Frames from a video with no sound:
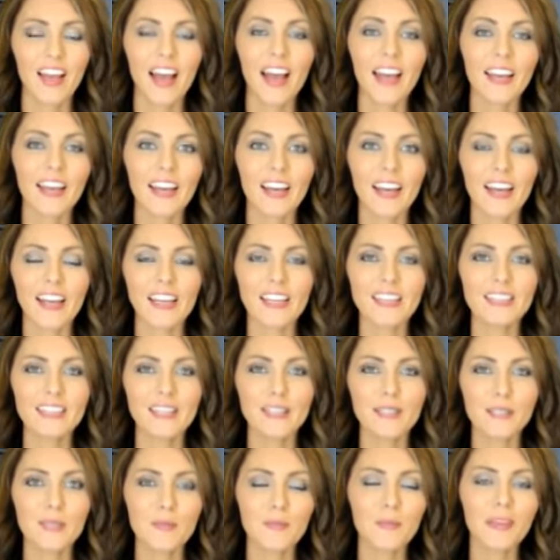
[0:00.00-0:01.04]
guys,
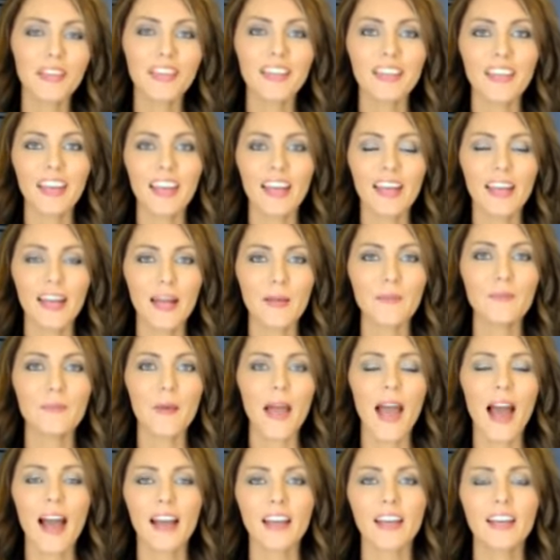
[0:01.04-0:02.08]
it's me again. I'm
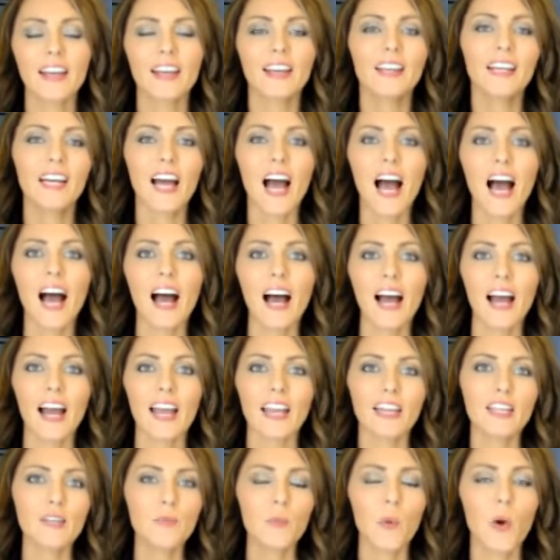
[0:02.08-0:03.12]
back.
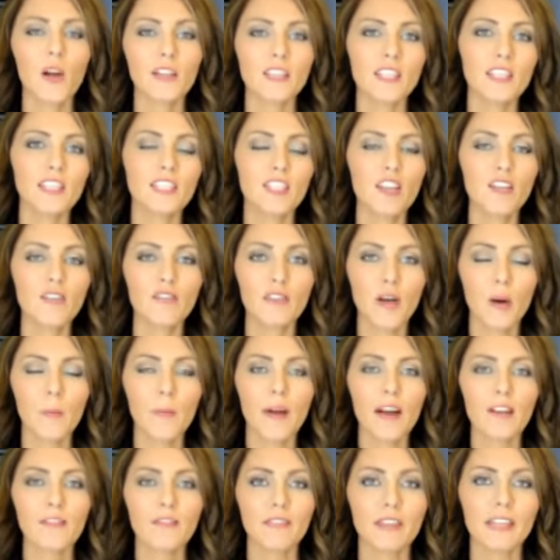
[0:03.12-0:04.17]
I wanted to film
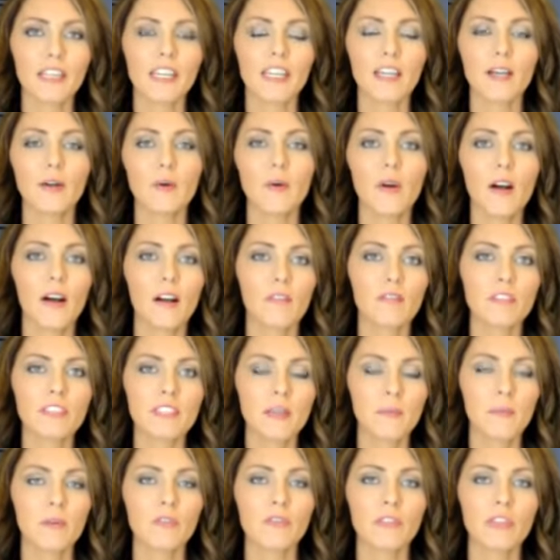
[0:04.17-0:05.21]
a video of some
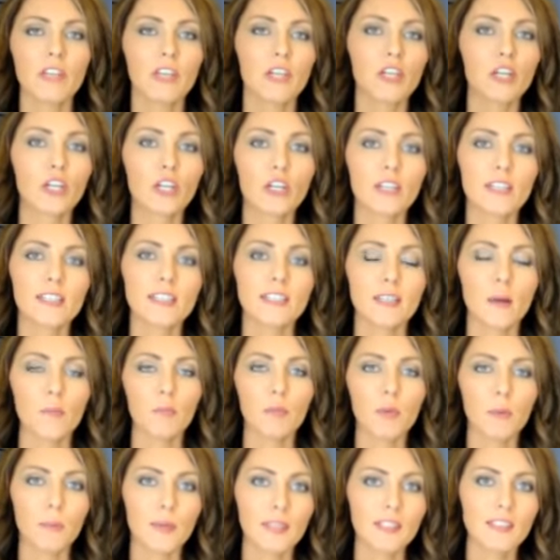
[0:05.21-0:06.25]
of the current
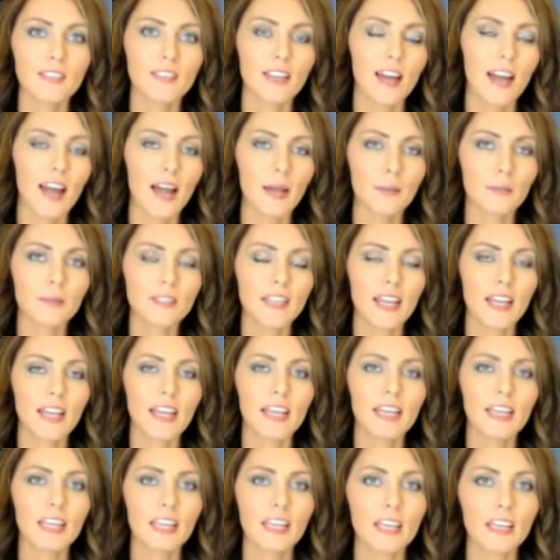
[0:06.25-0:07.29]
supplements that I'm
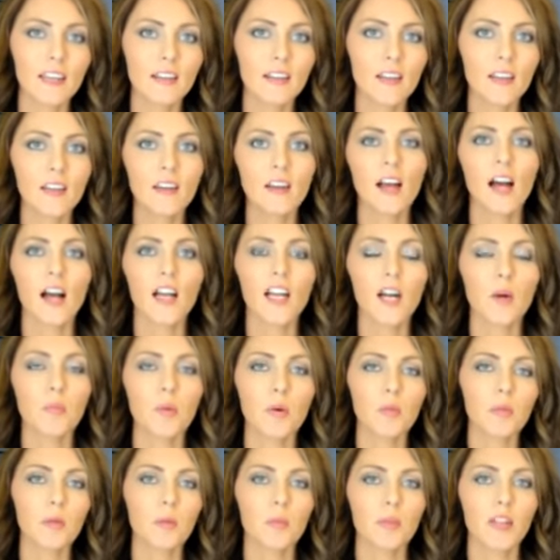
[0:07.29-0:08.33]
taking. A couple
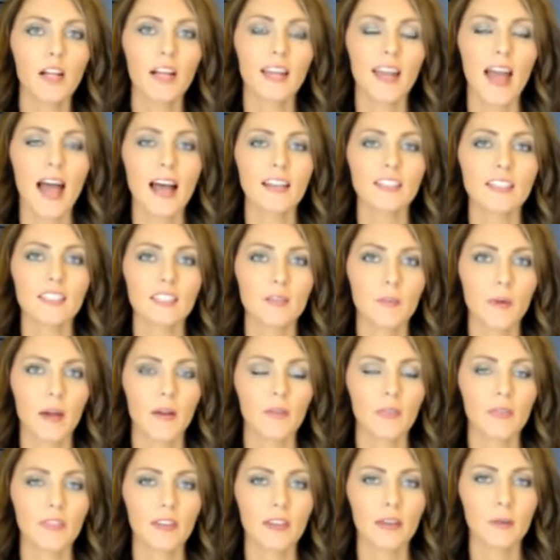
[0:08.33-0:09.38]
of people had asked
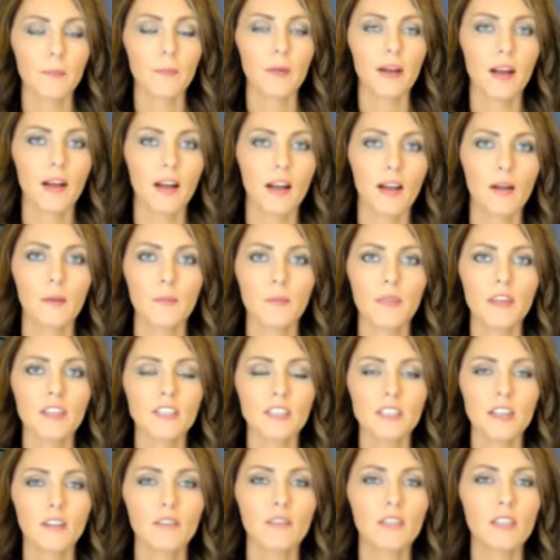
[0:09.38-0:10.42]
about them. There's
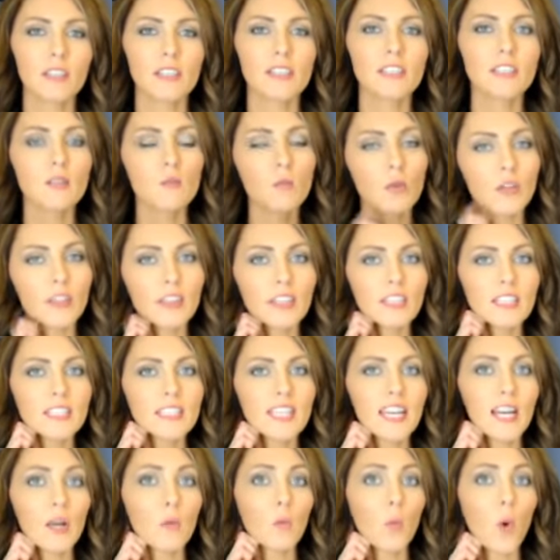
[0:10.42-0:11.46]
definitely some more things that
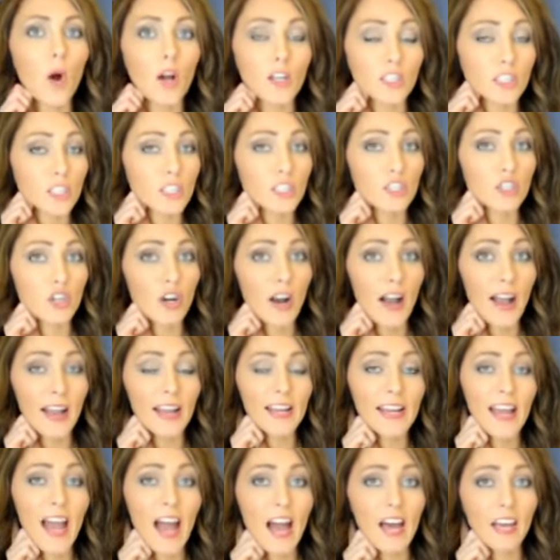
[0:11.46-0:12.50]
I want to try
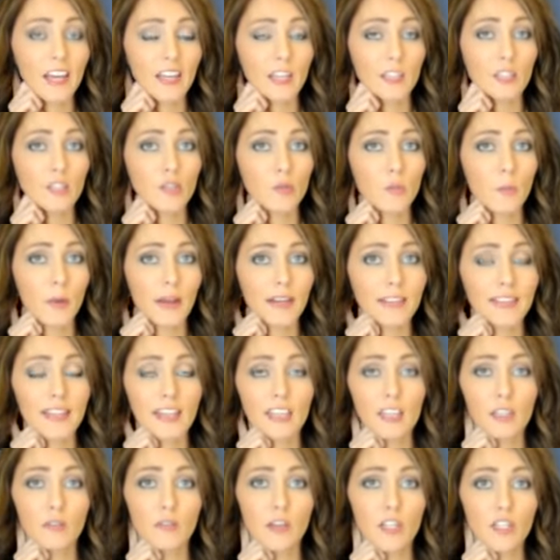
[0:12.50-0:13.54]
and add into my
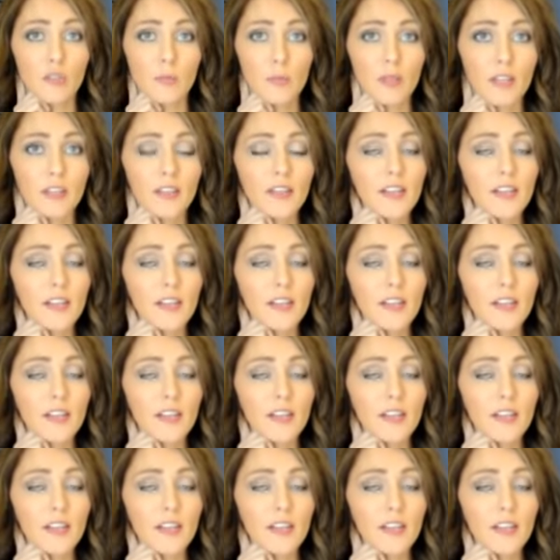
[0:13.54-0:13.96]
daily regimen,